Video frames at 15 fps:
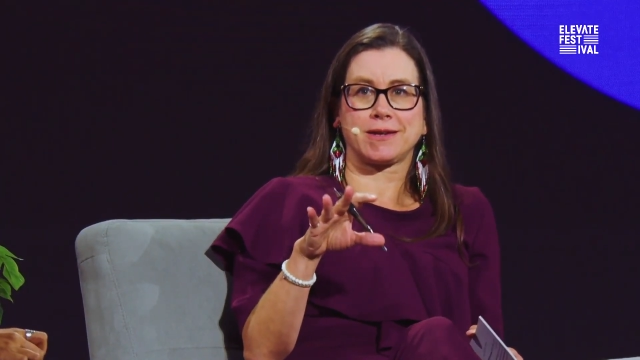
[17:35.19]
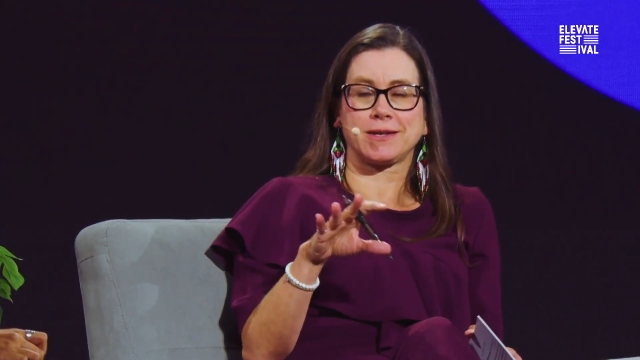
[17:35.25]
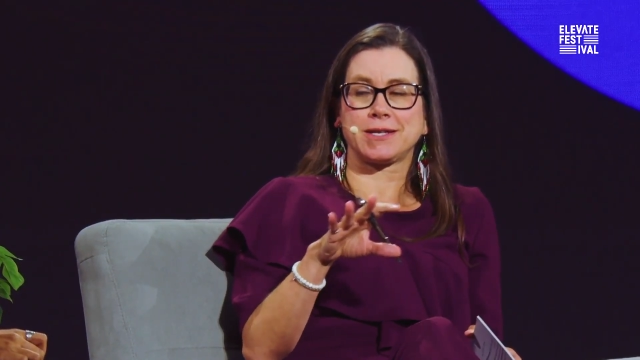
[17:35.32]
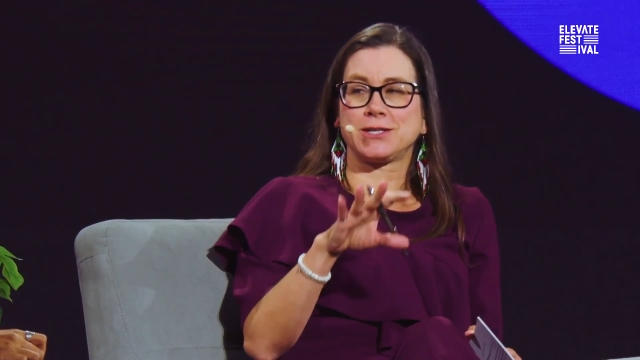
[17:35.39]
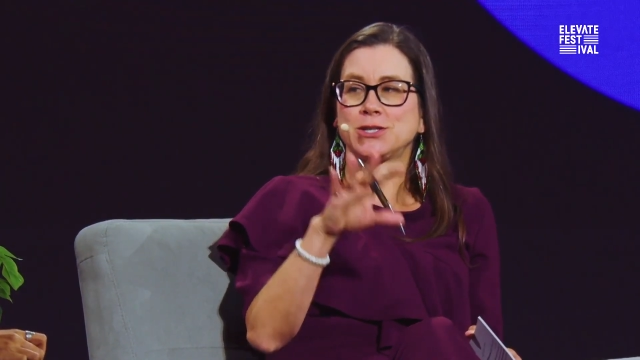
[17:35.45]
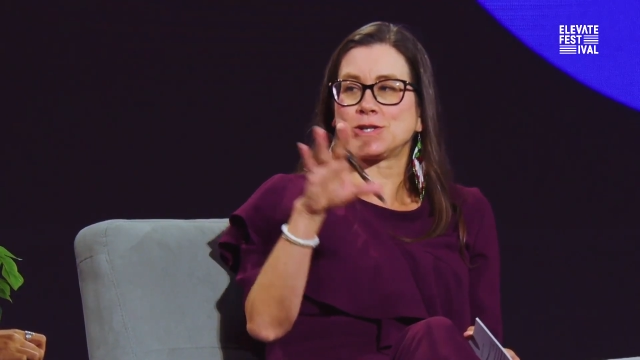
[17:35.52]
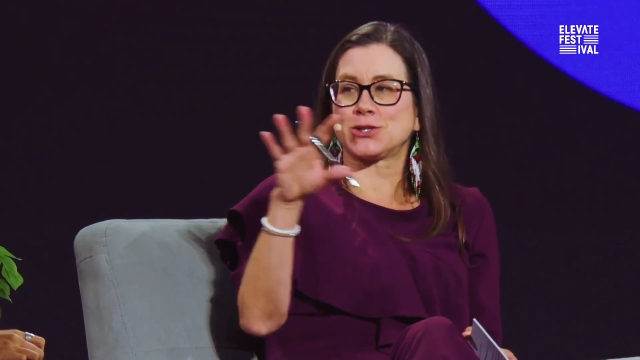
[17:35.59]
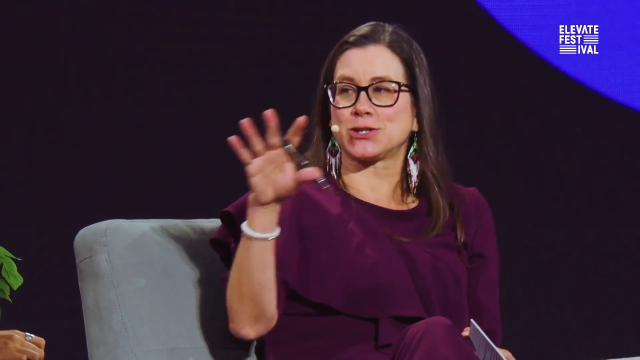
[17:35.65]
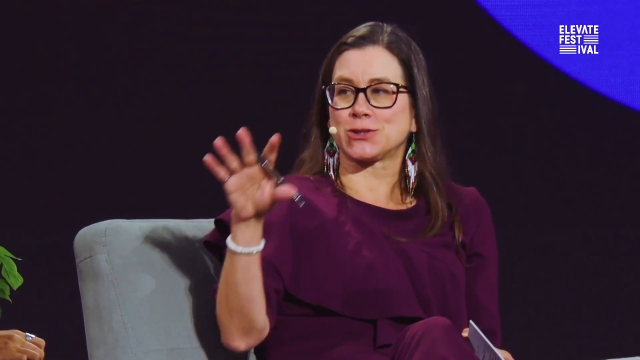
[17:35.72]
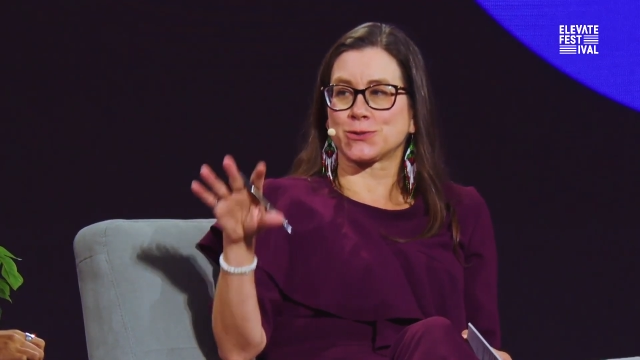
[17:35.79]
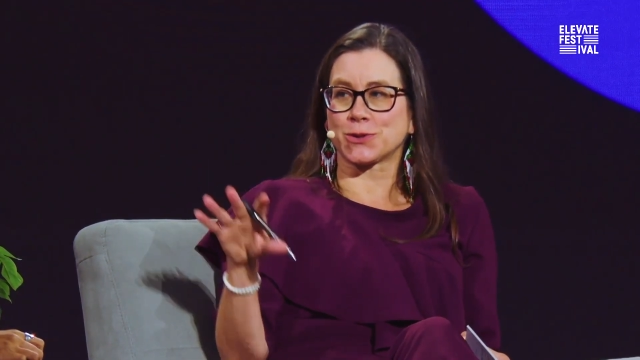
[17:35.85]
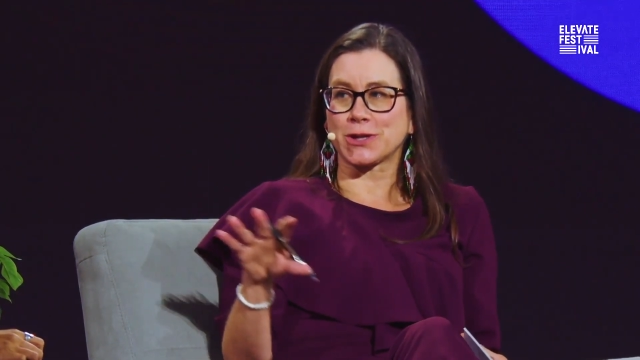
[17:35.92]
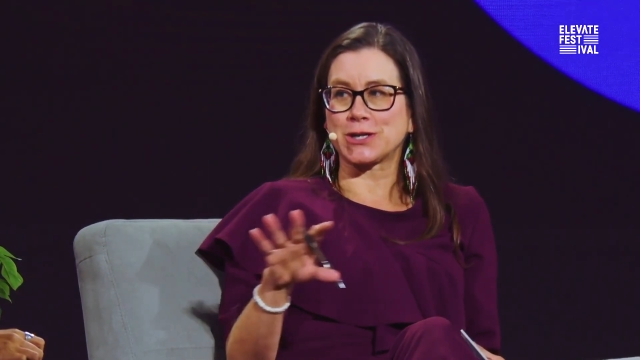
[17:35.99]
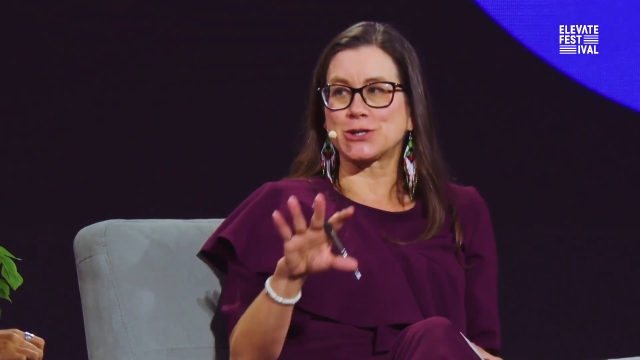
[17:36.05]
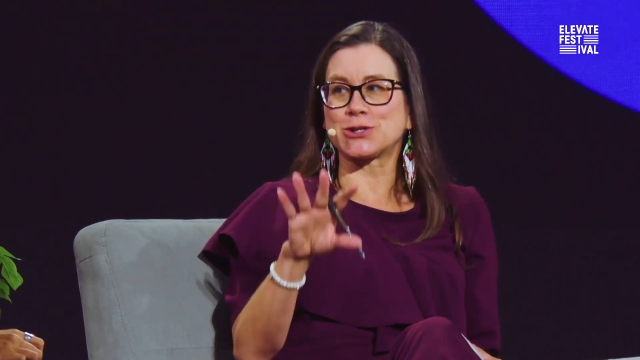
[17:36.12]
Indigenous
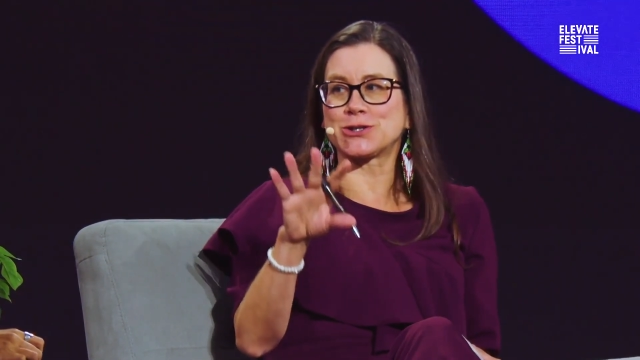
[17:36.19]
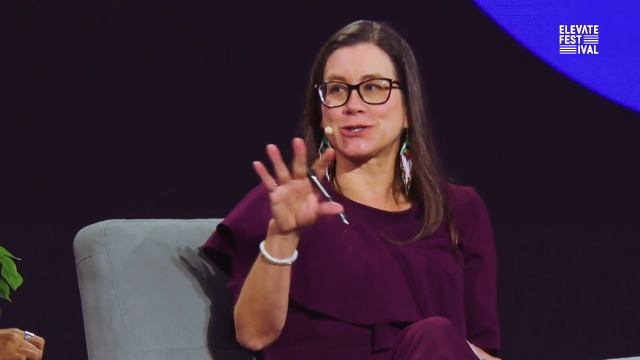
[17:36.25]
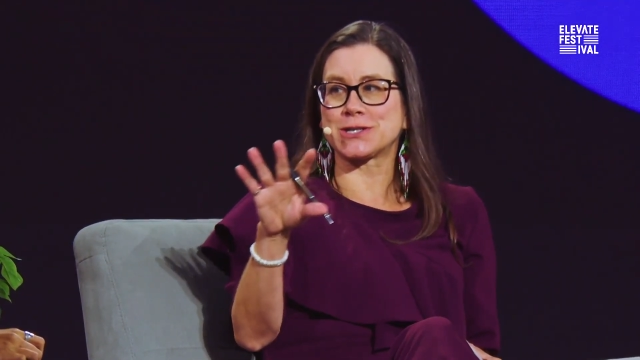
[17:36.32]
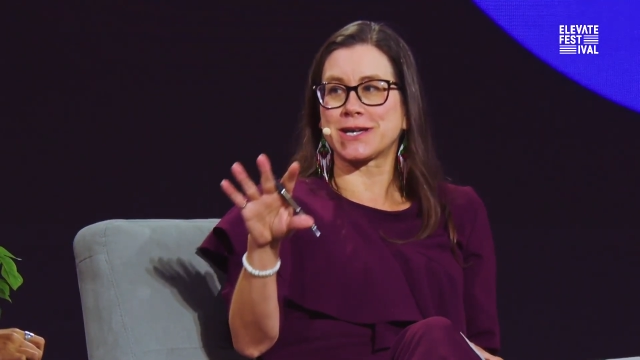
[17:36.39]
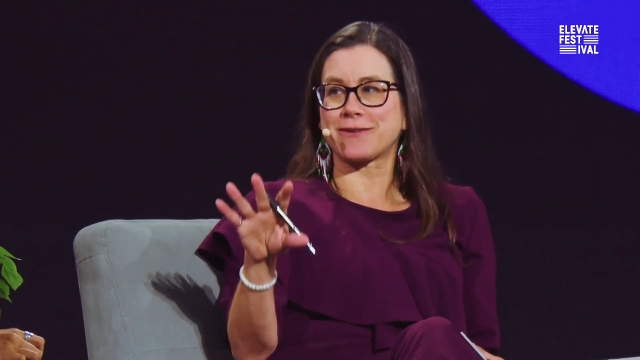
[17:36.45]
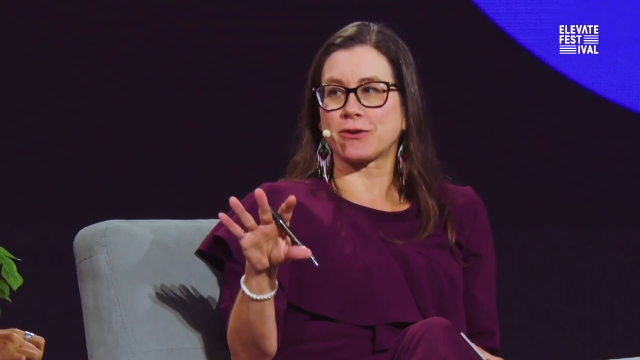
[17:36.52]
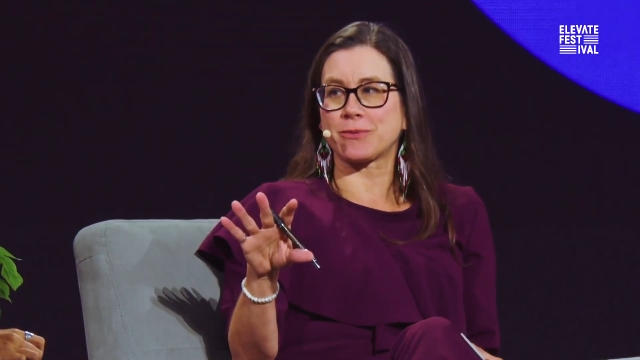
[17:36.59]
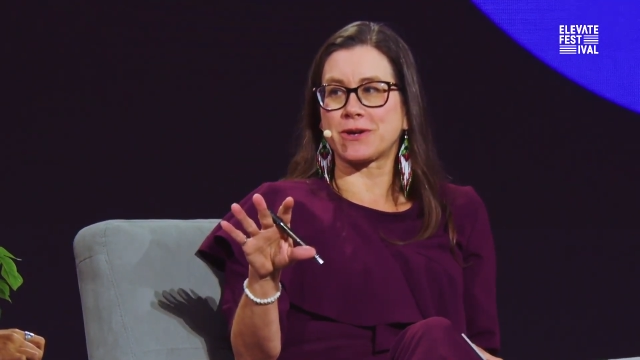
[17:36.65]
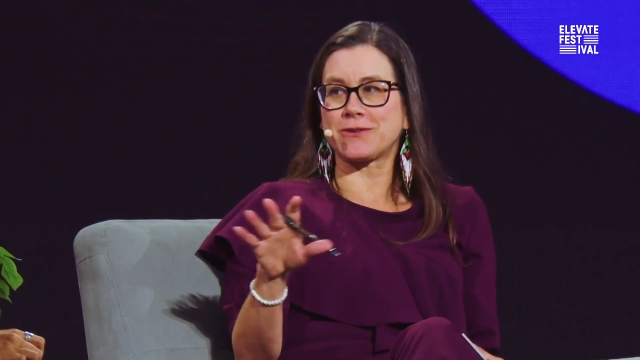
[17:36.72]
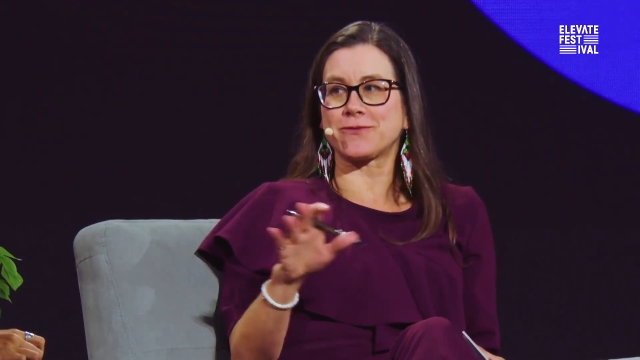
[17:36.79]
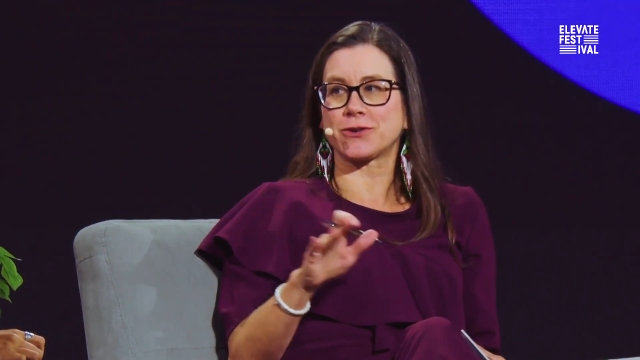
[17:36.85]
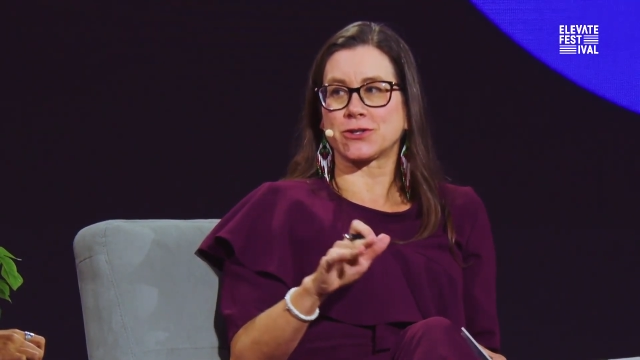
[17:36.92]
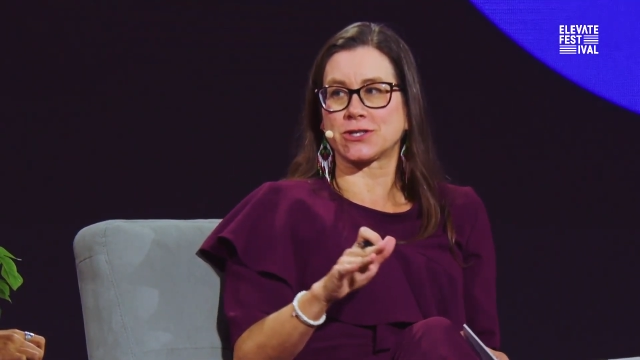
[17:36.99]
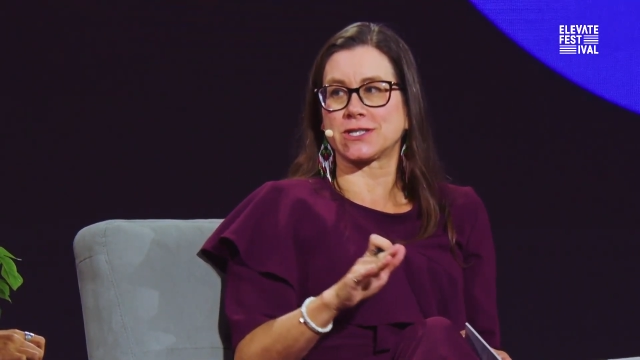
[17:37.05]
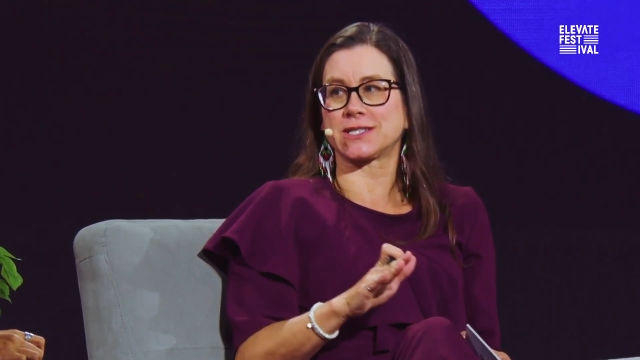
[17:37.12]
relations and government
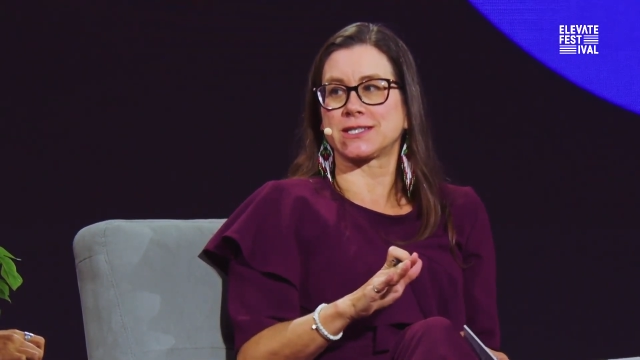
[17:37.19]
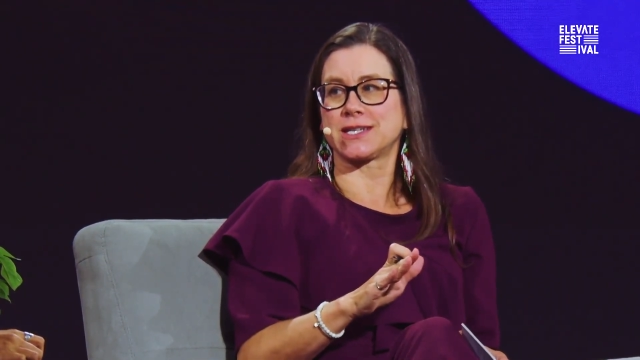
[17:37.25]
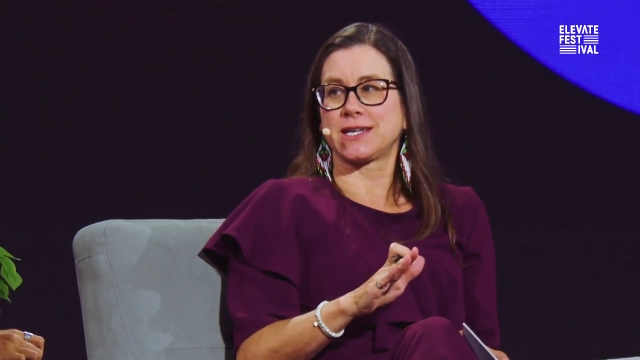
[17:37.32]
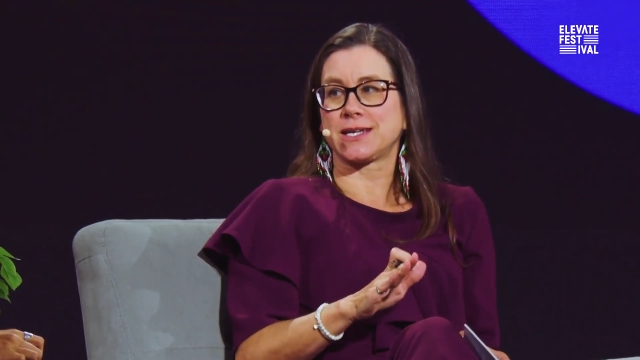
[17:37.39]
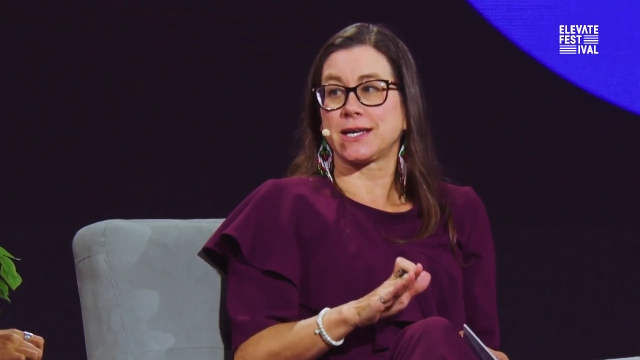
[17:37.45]
versus